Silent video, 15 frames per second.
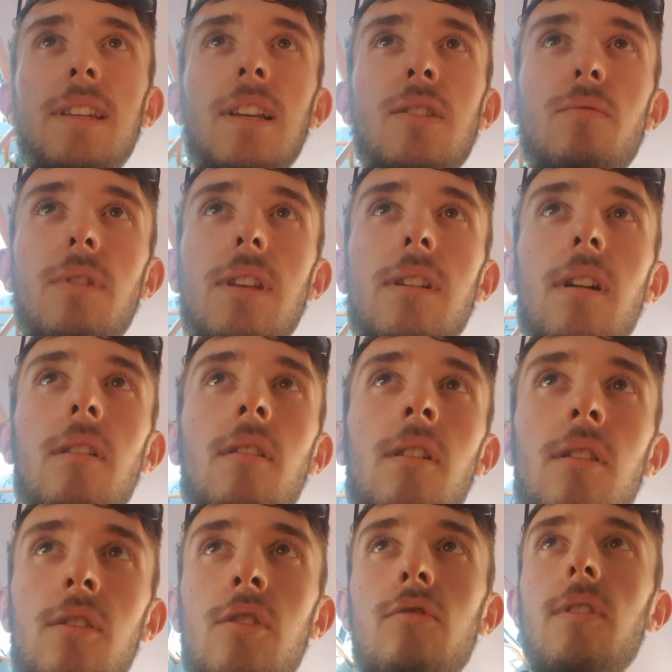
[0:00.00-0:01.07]
That's when you go,
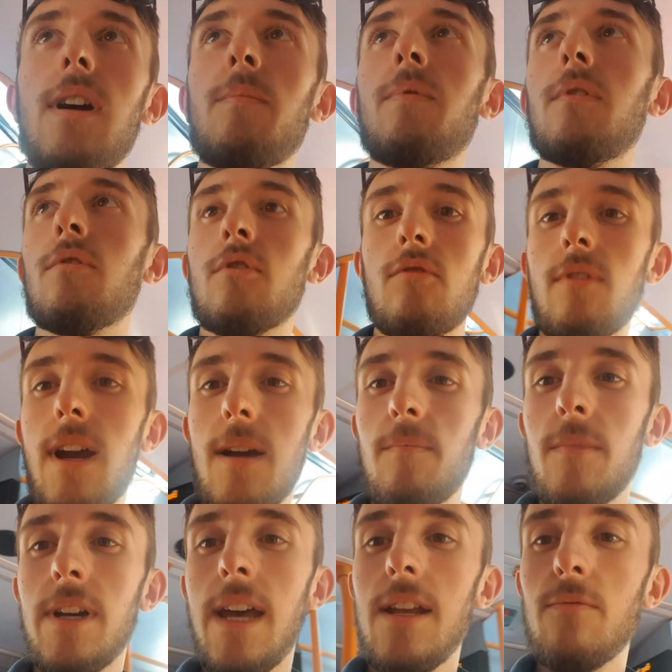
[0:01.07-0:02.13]
oh crap,
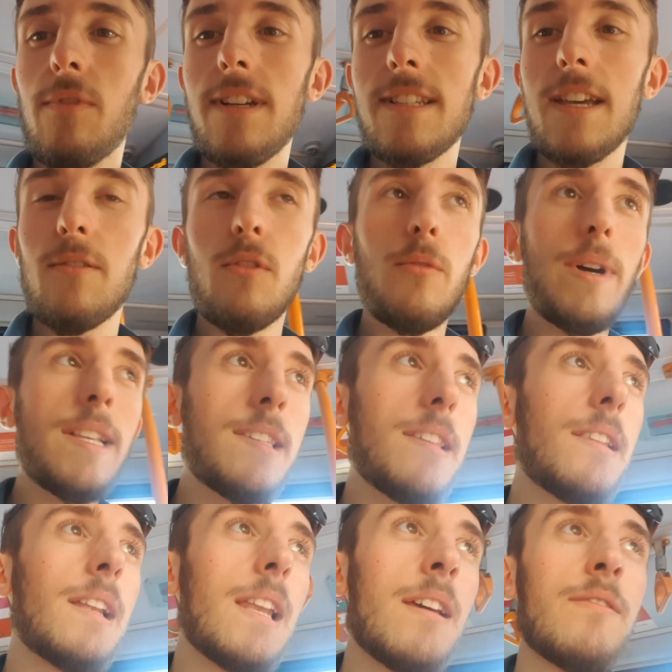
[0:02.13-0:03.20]
my headway's get all the way to
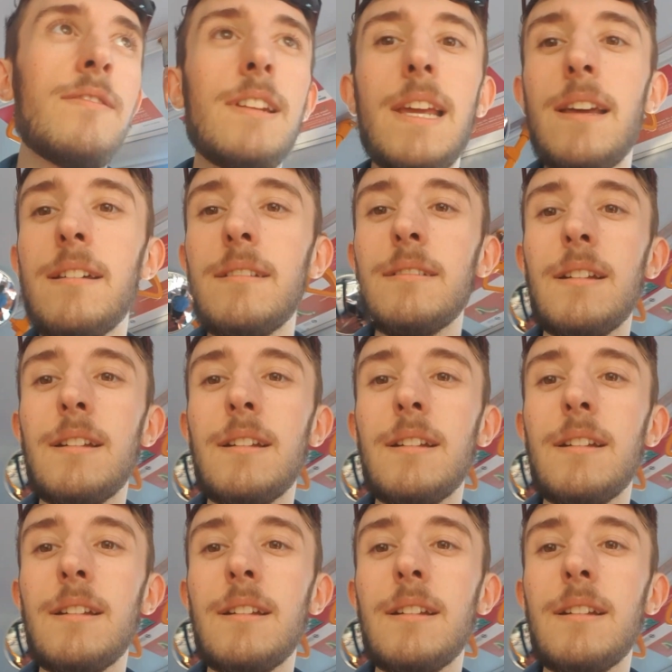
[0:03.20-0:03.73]
the left now.